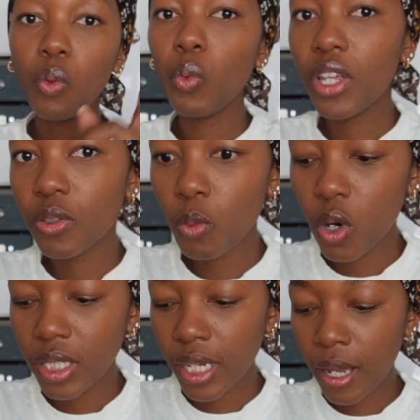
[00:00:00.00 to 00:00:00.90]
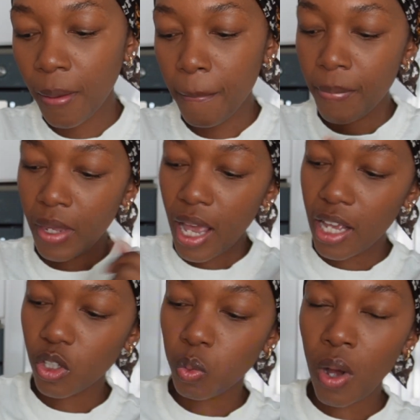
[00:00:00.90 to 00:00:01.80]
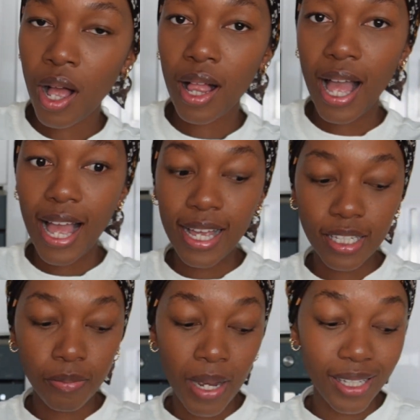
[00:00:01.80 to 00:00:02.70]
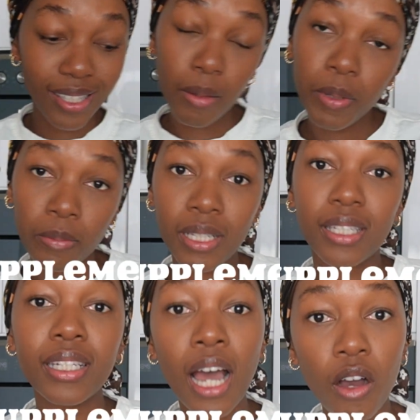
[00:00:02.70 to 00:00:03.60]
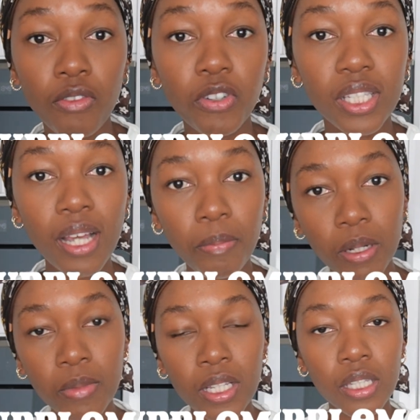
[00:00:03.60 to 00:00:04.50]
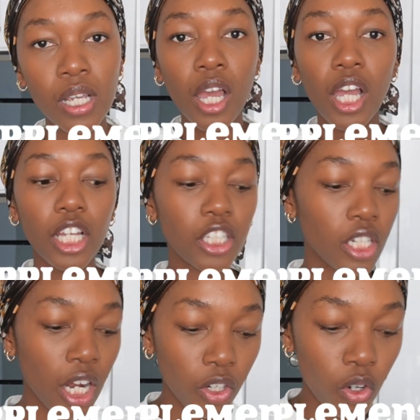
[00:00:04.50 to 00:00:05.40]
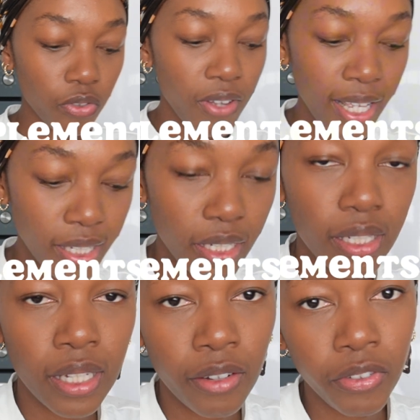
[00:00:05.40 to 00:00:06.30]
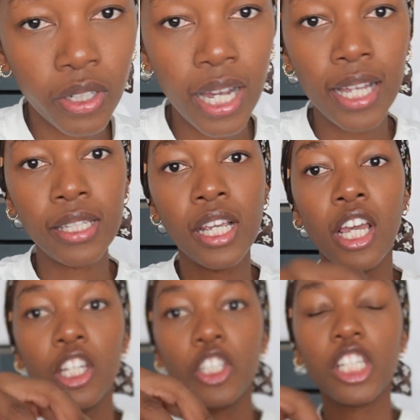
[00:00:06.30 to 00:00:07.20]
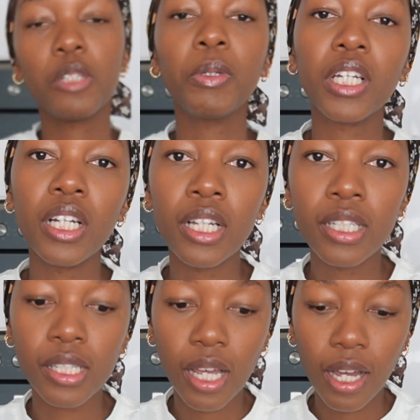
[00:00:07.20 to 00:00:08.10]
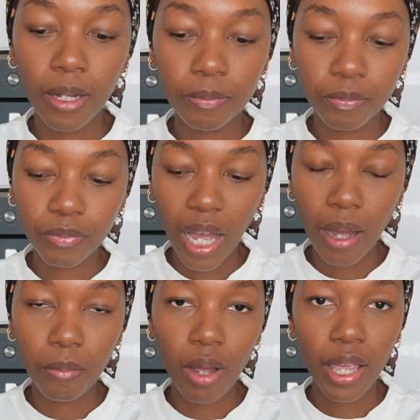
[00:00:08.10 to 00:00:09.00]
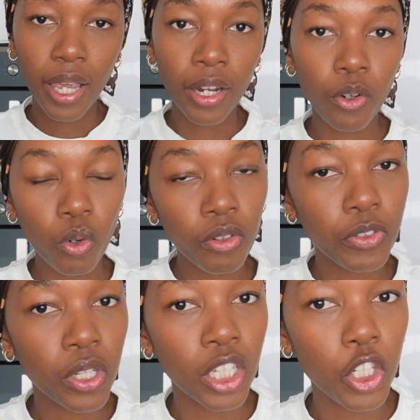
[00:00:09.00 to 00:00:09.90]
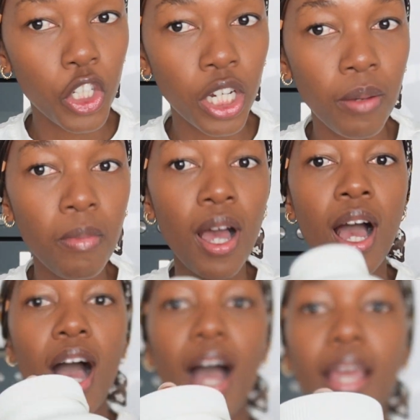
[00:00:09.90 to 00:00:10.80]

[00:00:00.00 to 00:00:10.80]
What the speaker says: with water, as well as my supplements. Now for supplements, it's not no fancy stuff, you guys. Just because I'm headed off to the gym, I